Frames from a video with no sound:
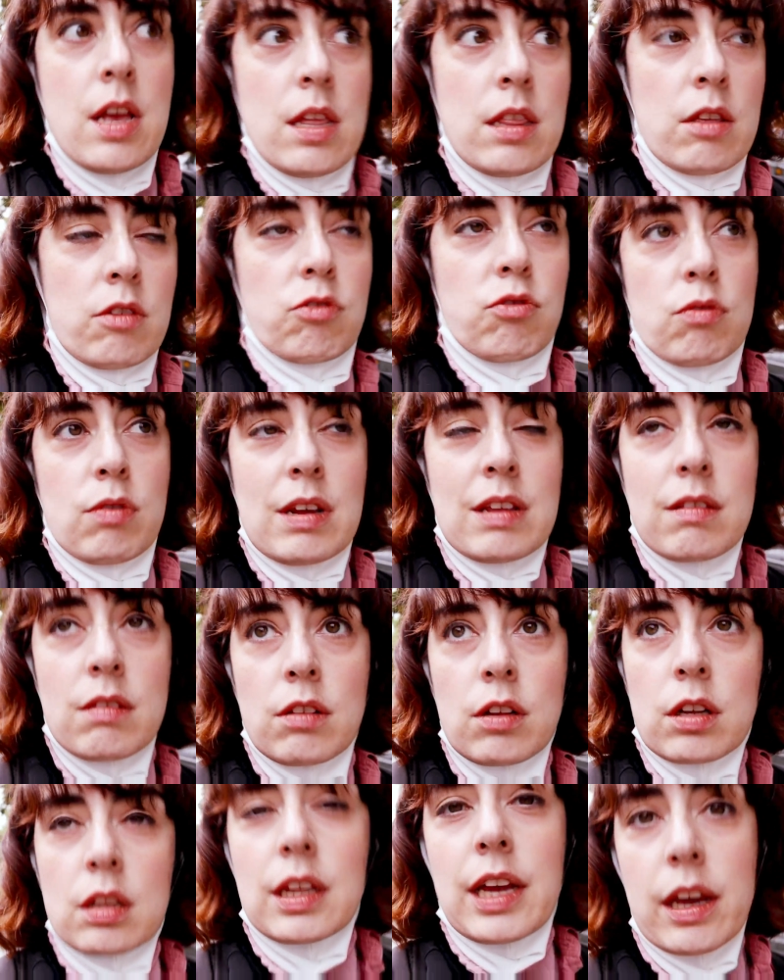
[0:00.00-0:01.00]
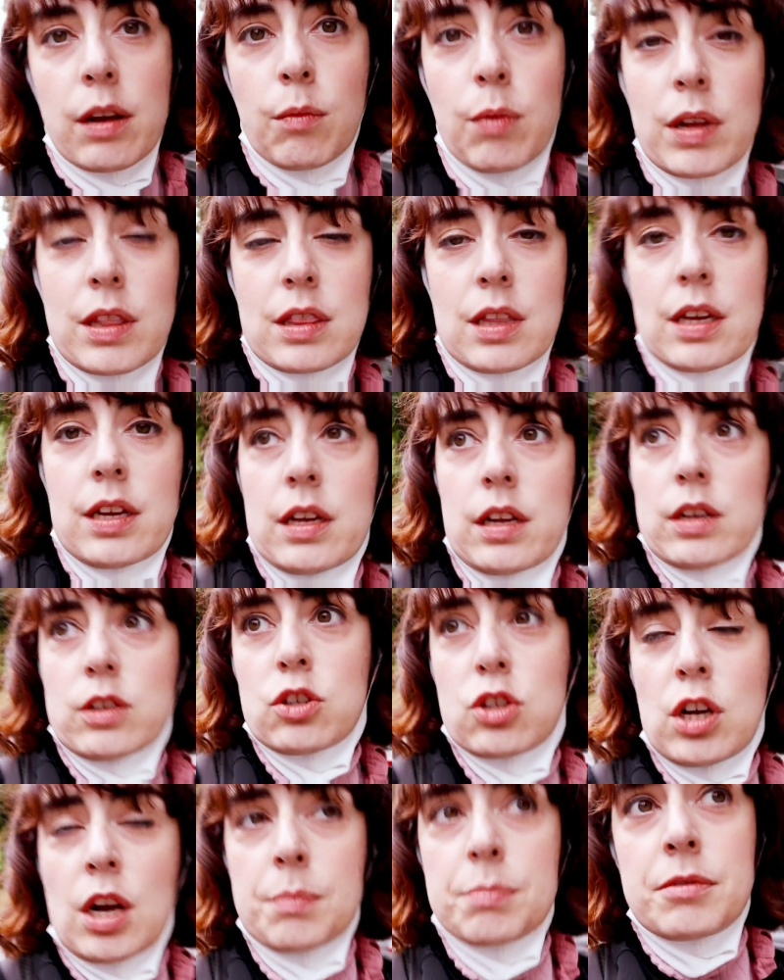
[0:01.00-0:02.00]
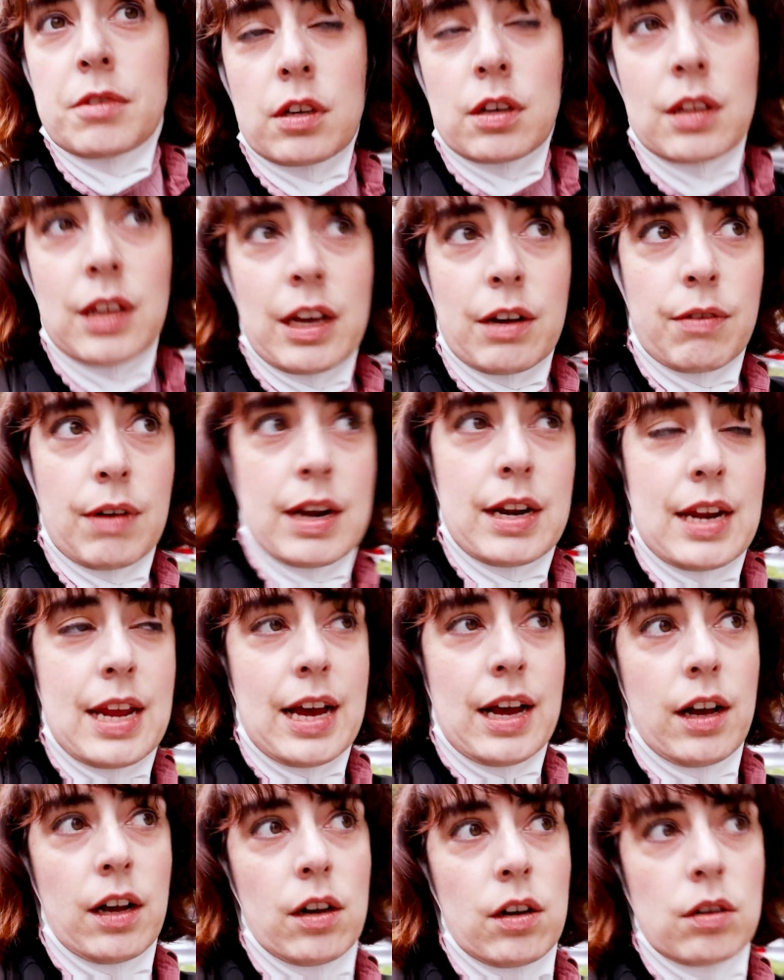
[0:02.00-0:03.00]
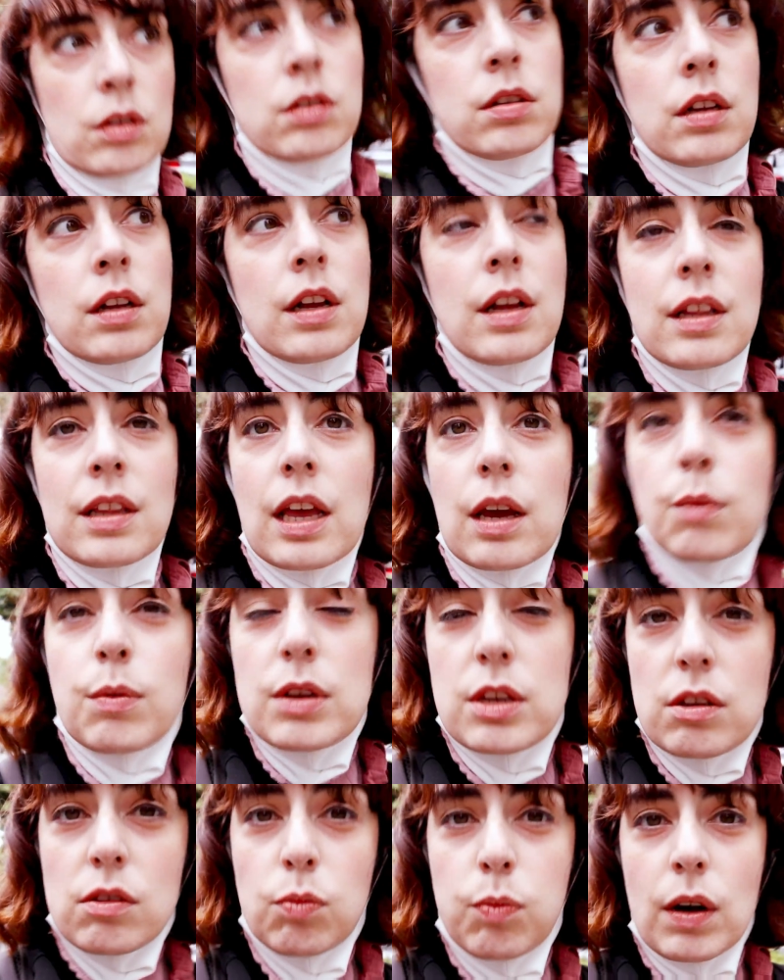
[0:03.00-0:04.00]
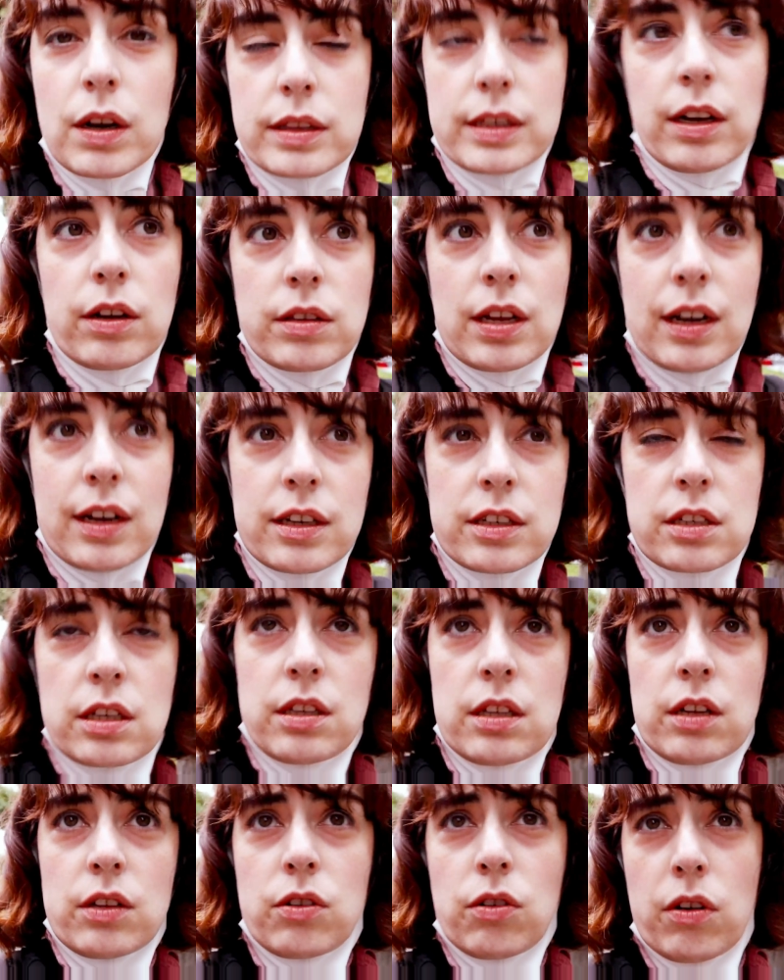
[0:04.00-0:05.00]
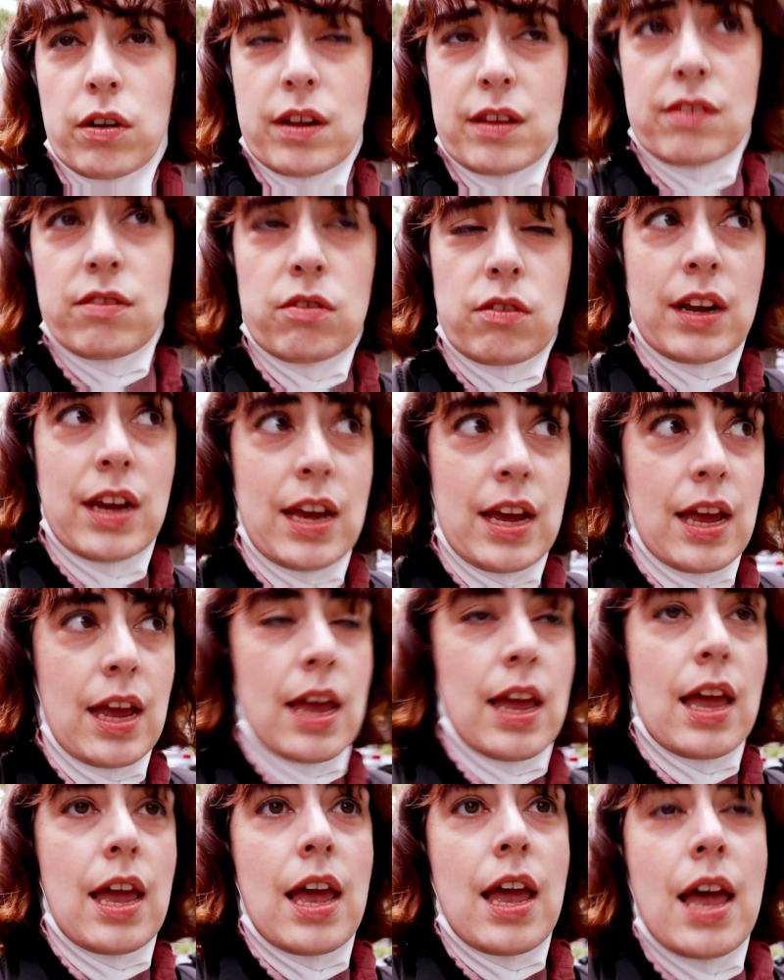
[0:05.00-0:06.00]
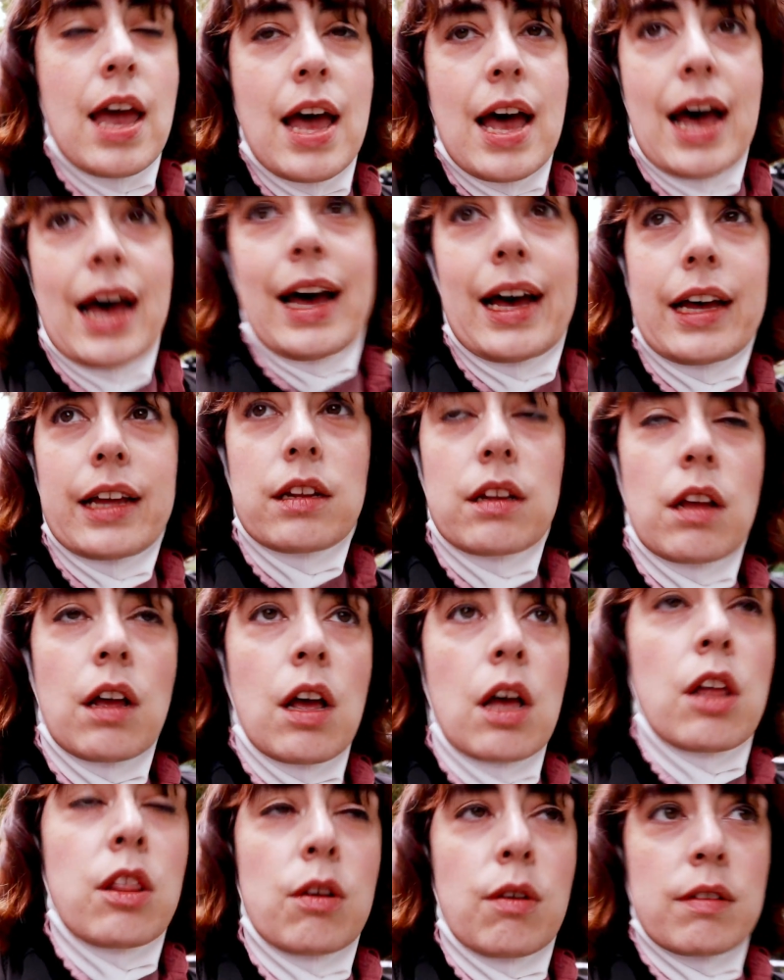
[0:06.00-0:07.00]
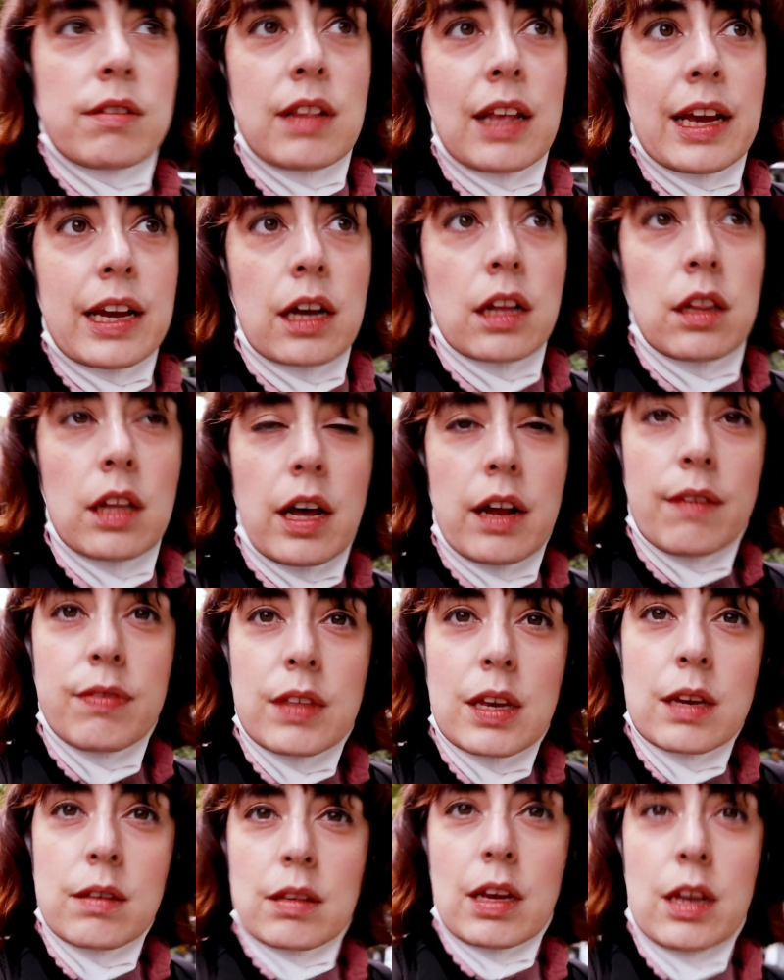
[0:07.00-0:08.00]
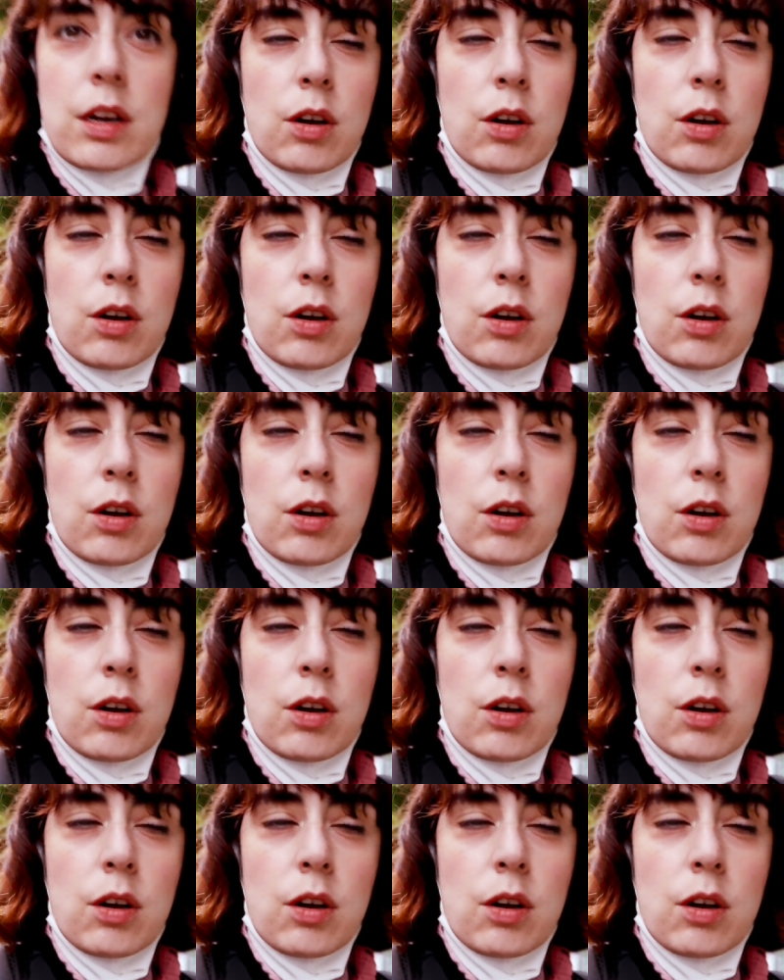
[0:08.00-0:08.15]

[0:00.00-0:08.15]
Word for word: the streets look like, what the shops look like right now. Like we just walked down Takeshita Dori Street and there's like a lot of things I